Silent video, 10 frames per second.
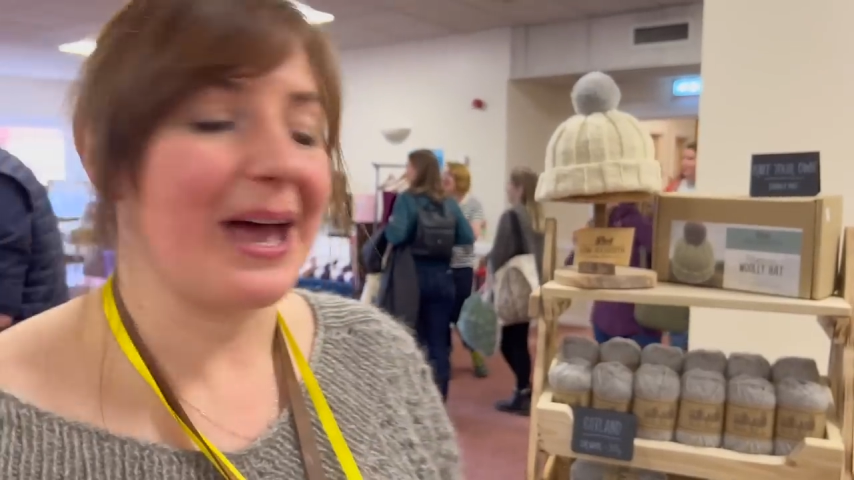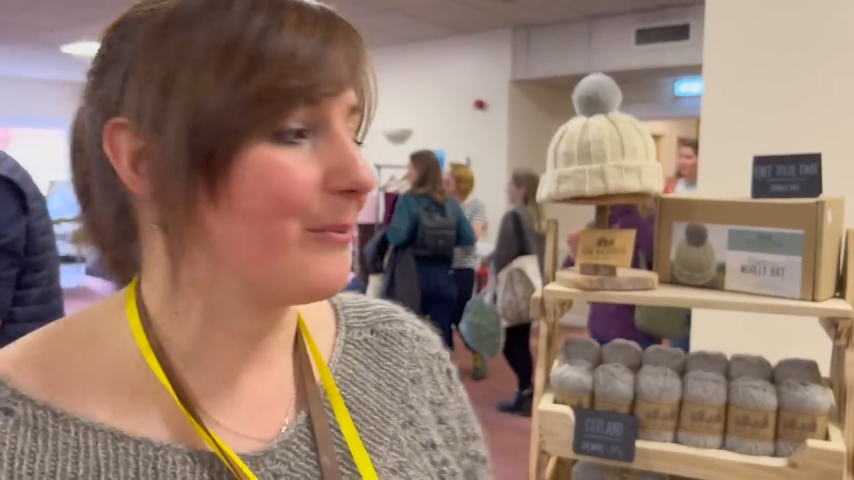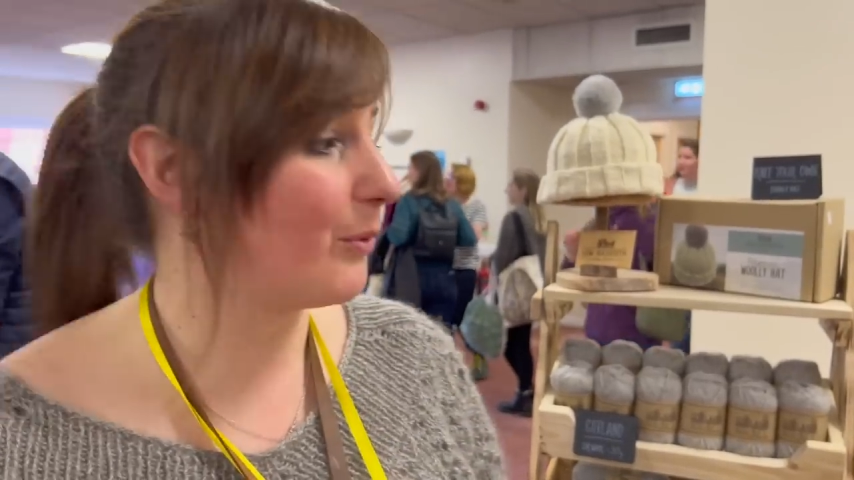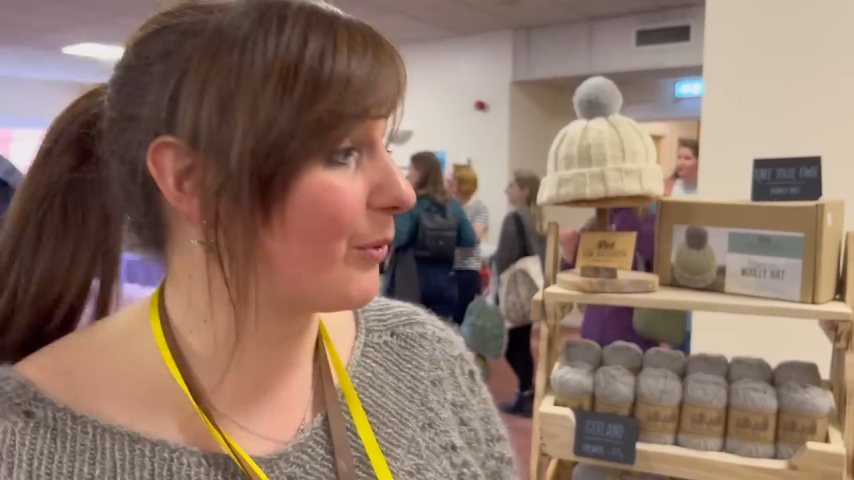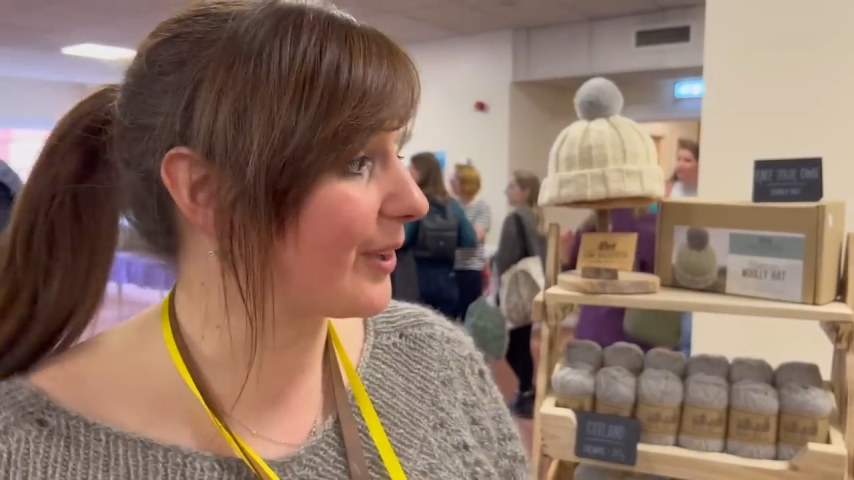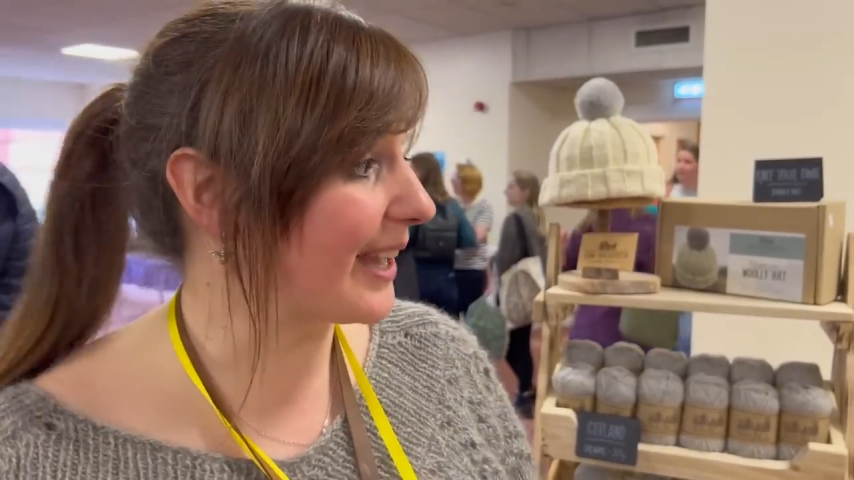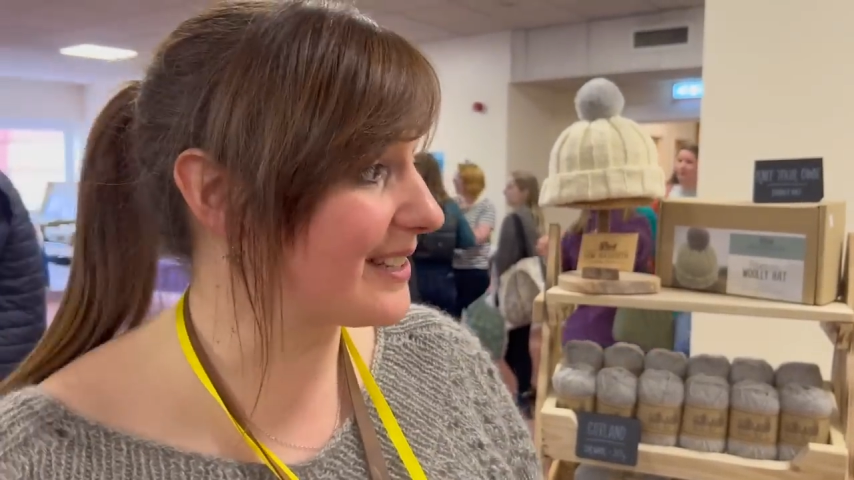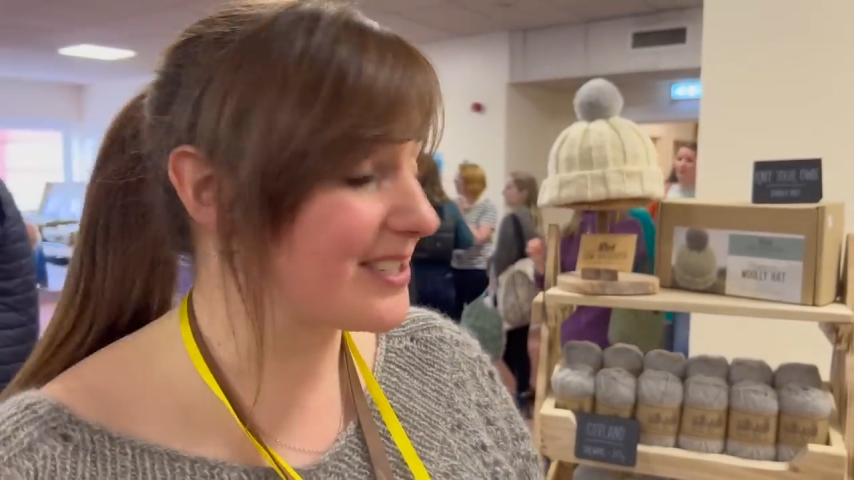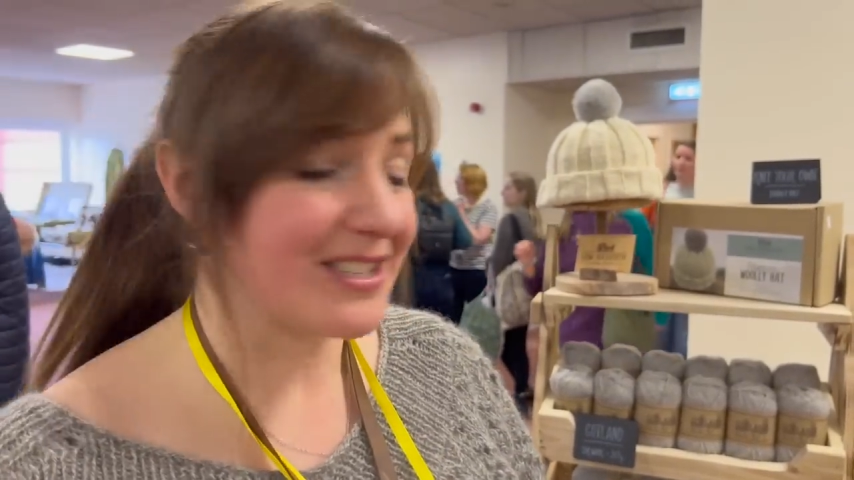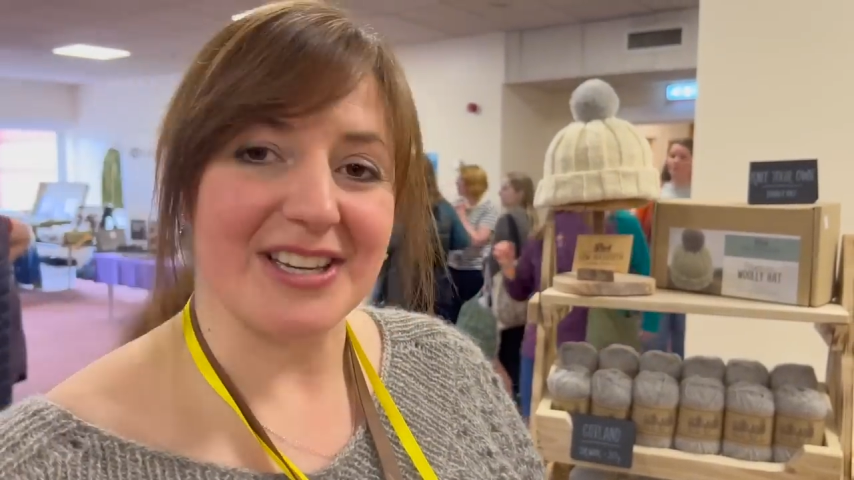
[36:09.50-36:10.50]
We're
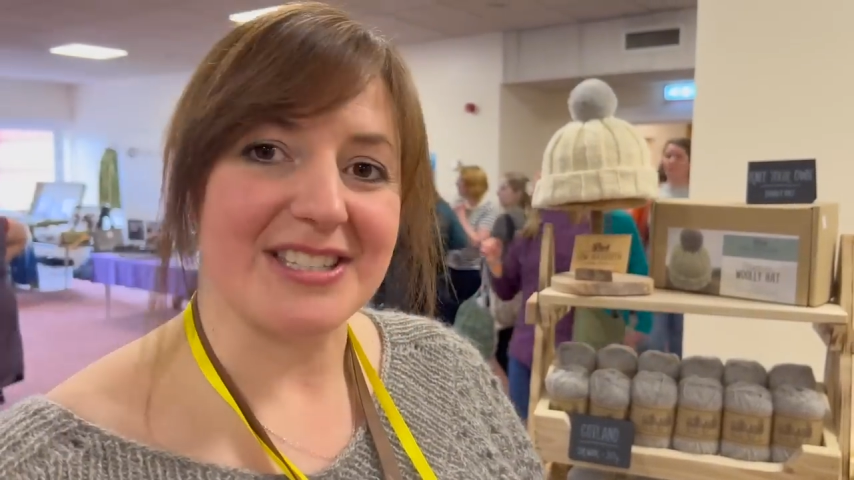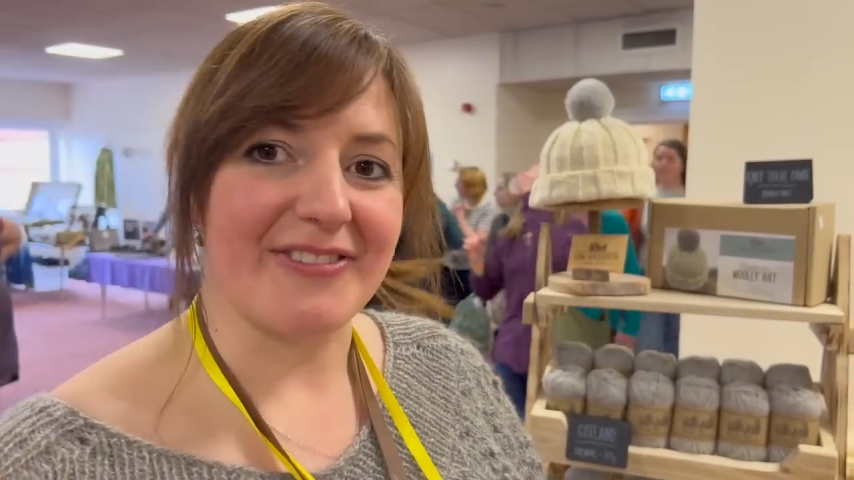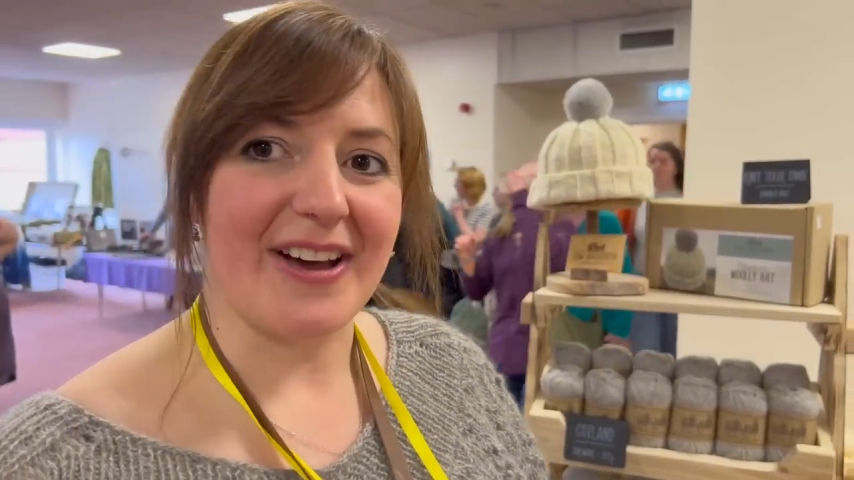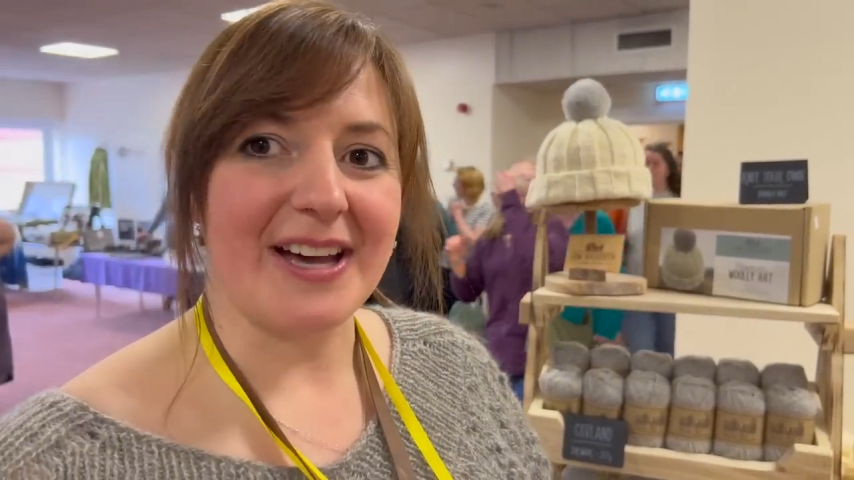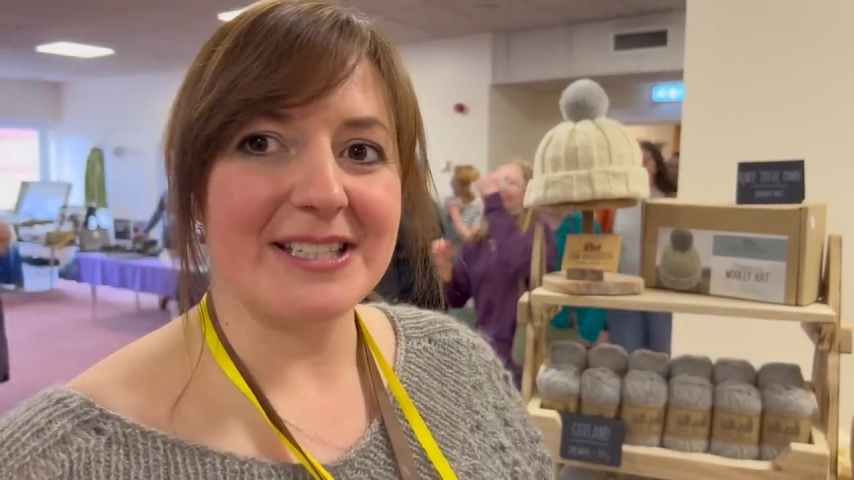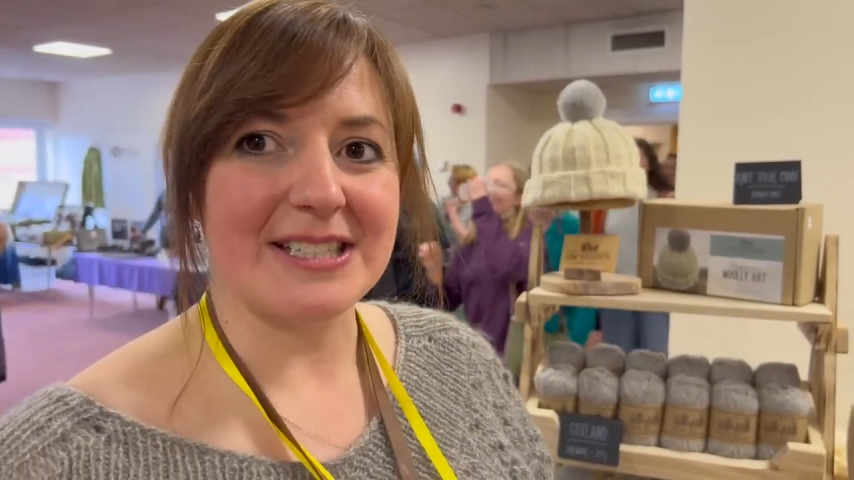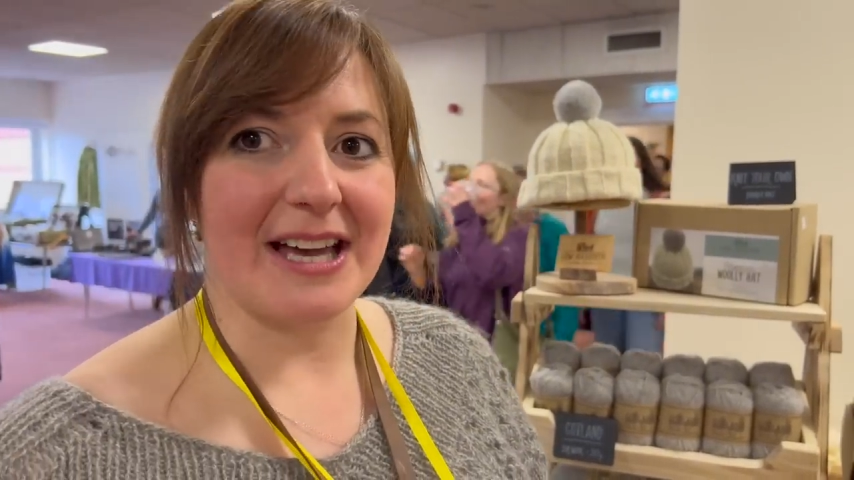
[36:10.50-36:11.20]
organic certified,